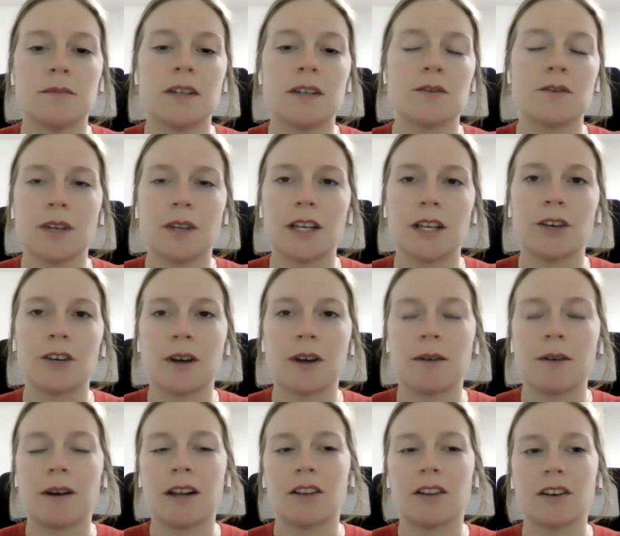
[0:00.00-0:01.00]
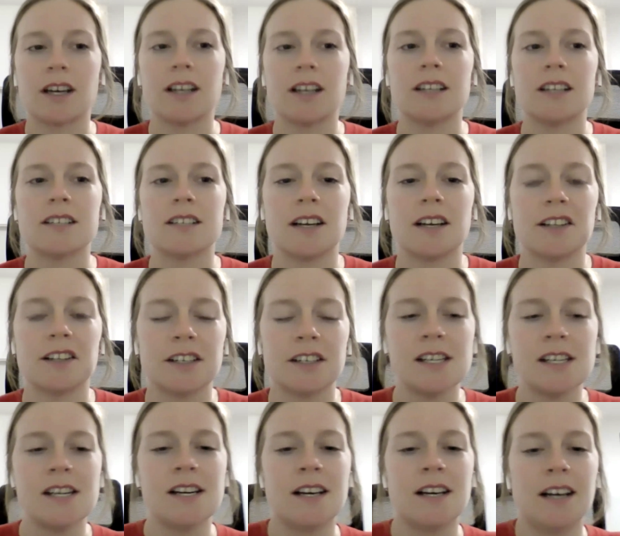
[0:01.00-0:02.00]
That's a really great way to look at it, Tyler.
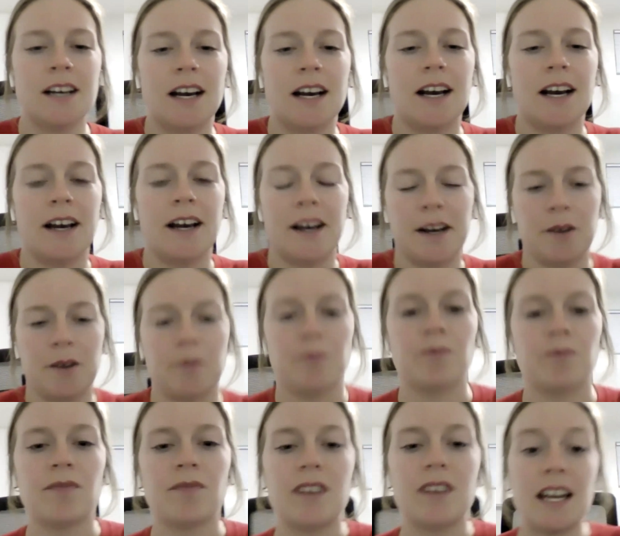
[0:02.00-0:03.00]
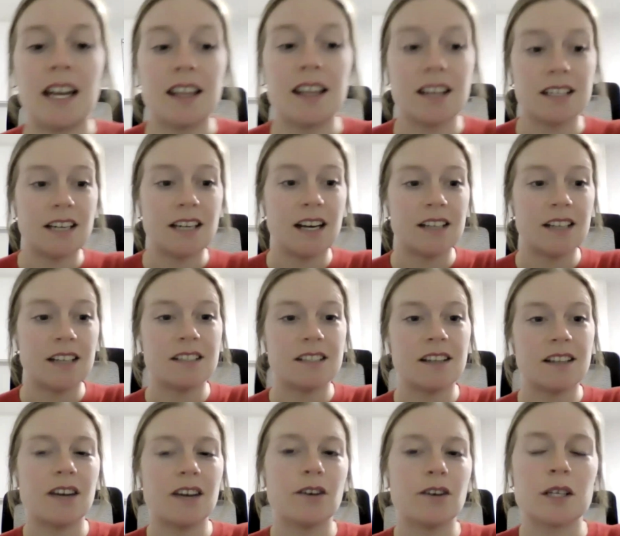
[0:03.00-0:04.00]
Anything to add to
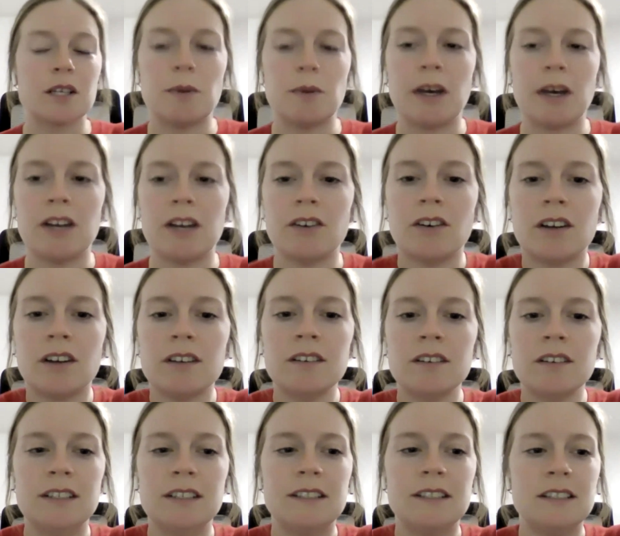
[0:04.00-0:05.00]
that or expand on?